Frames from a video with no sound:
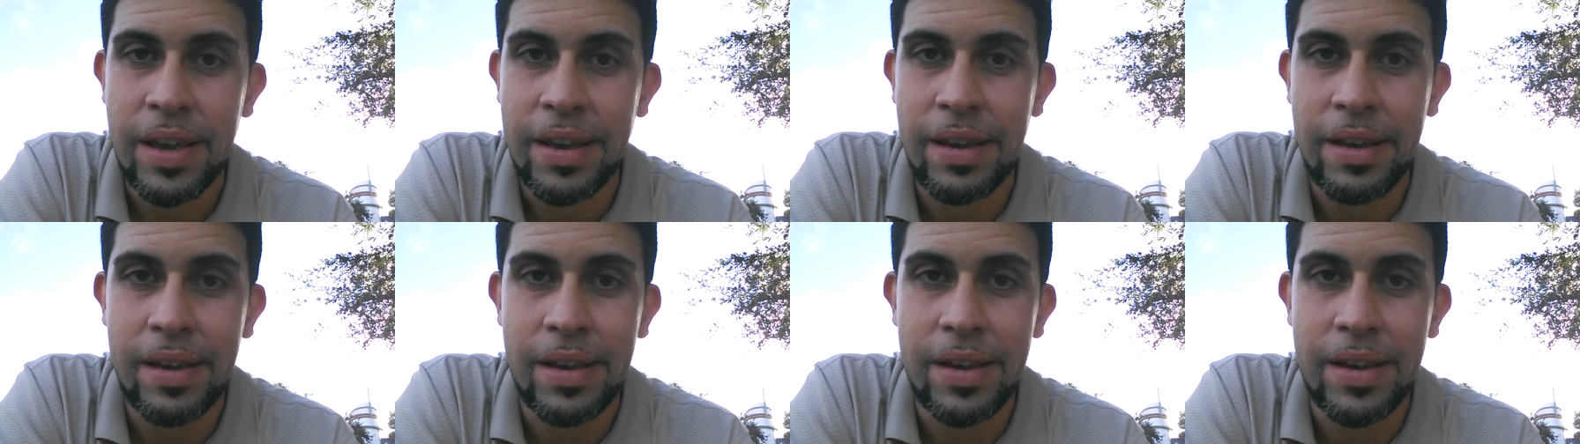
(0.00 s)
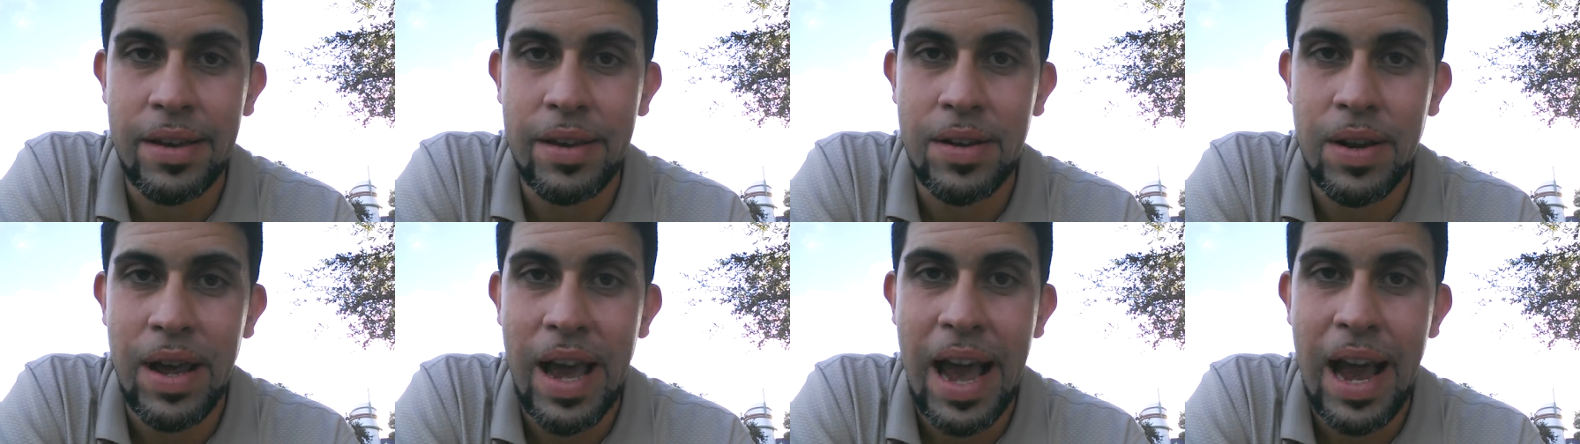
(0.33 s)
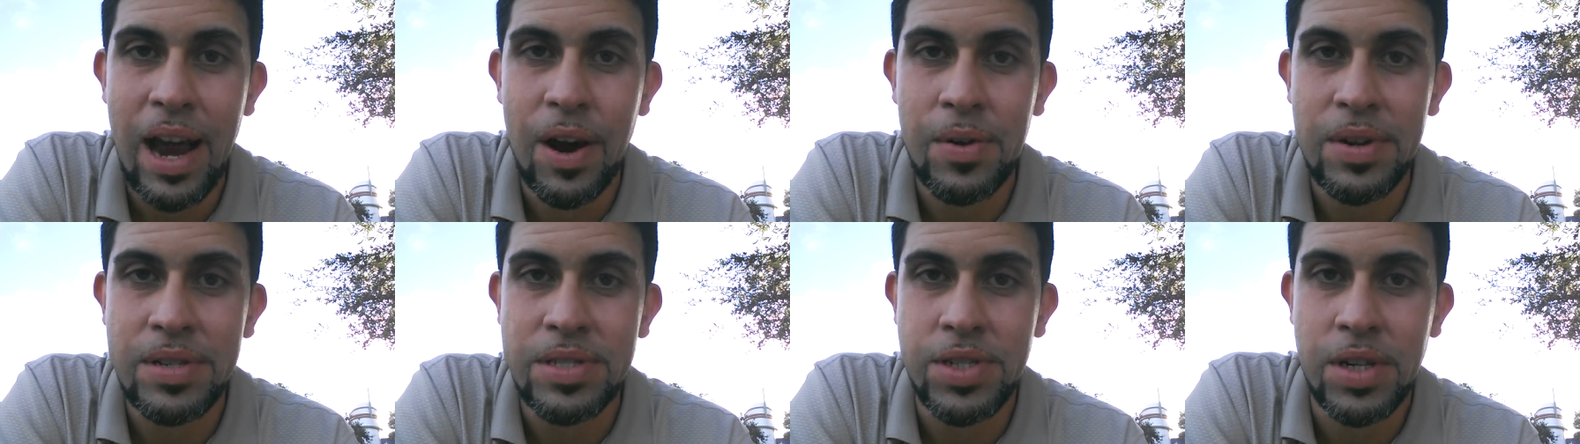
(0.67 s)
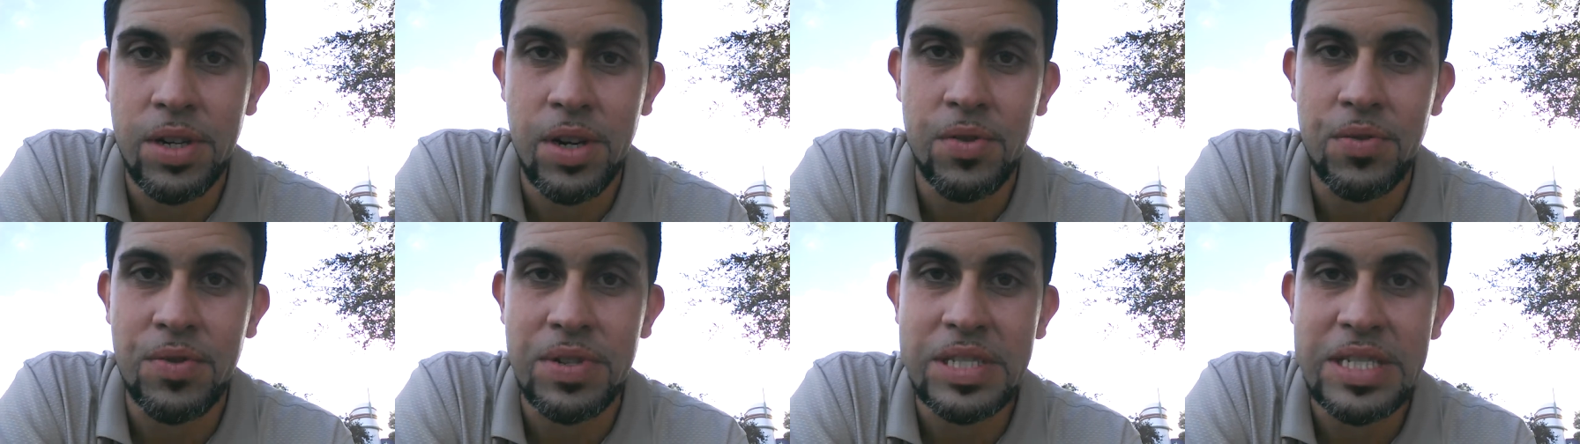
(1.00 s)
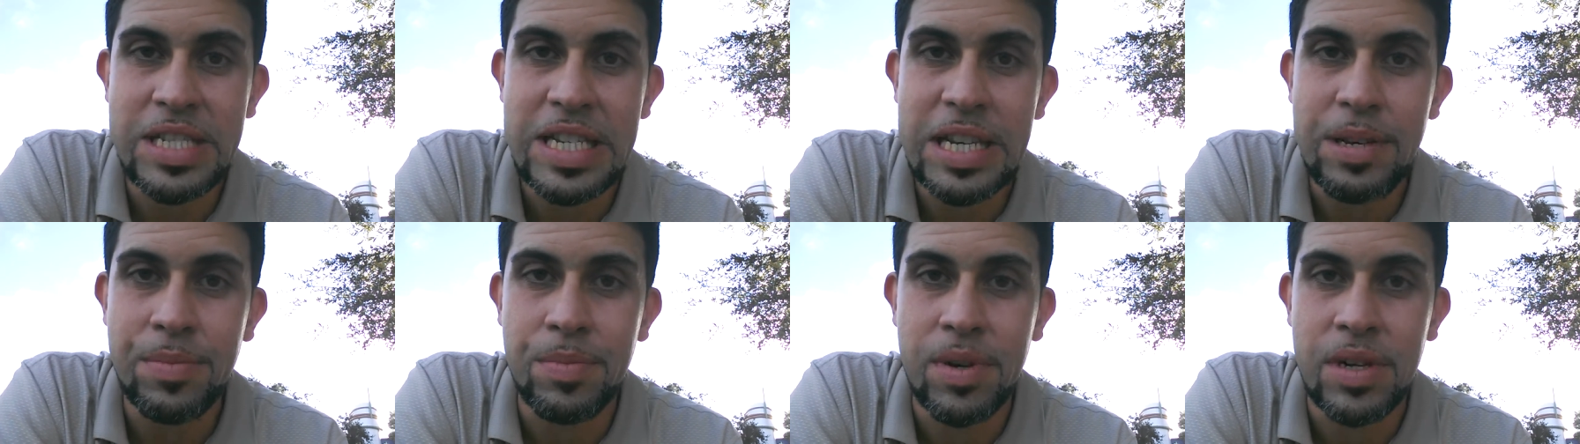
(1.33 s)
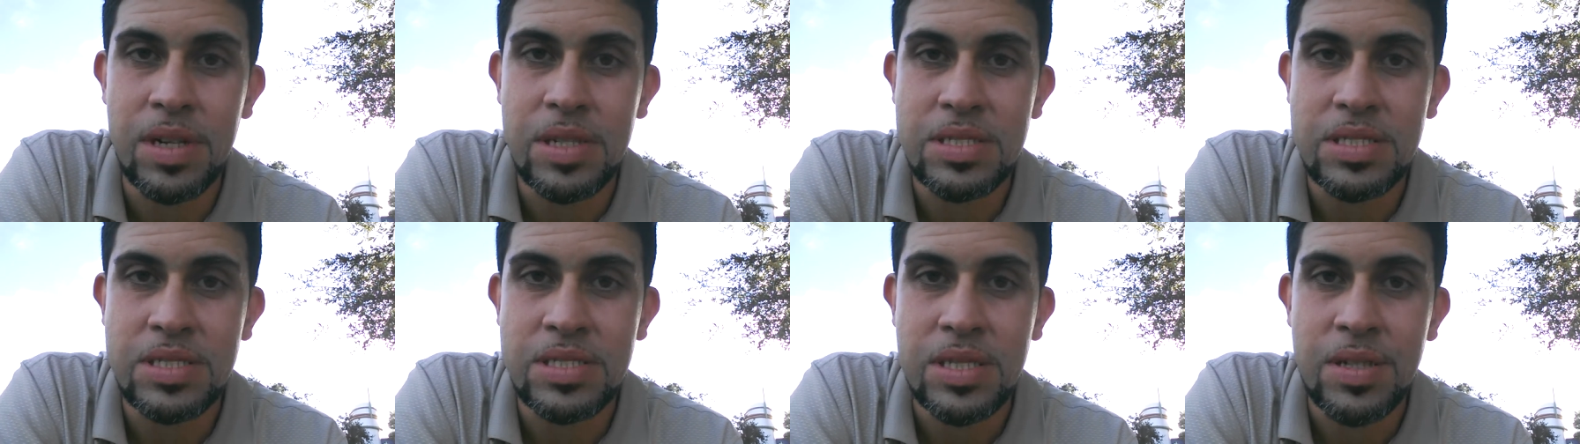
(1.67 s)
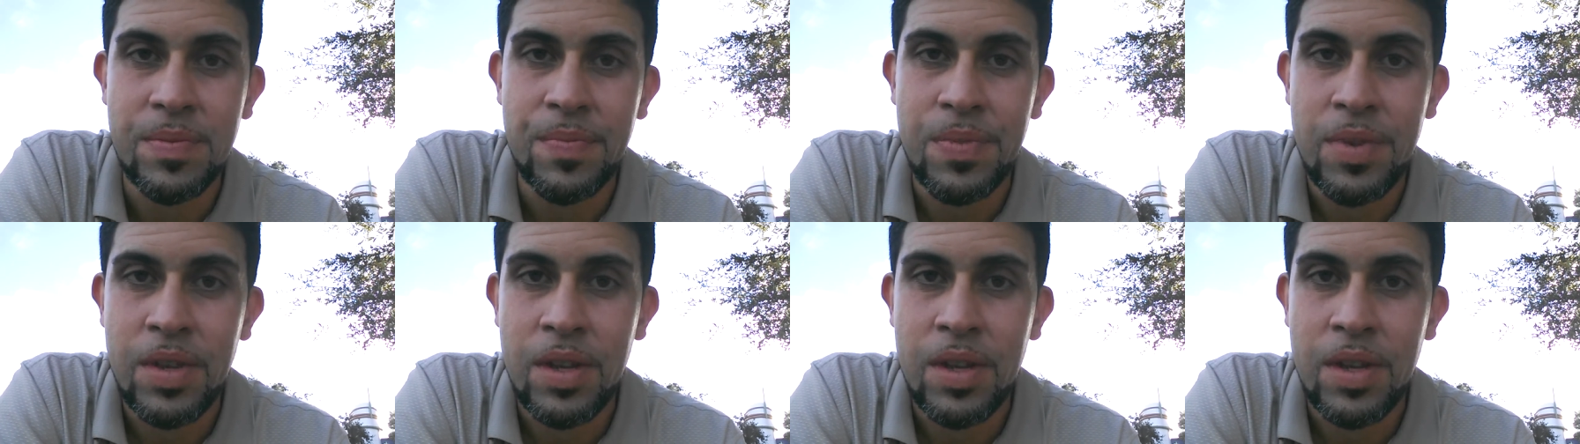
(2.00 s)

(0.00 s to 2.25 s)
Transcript: and how he's going to redeem us